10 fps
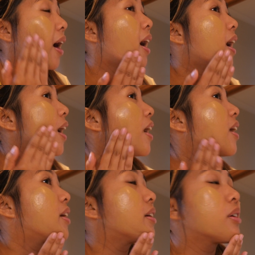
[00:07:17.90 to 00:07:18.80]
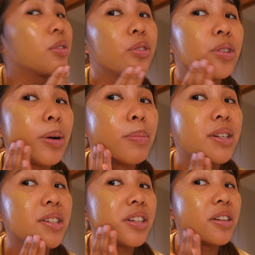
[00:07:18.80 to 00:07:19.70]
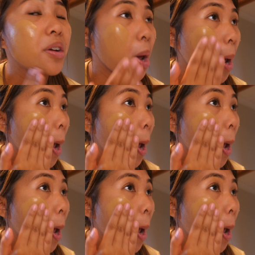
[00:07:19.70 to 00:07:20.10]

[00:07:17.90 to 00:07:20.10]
I rub it in.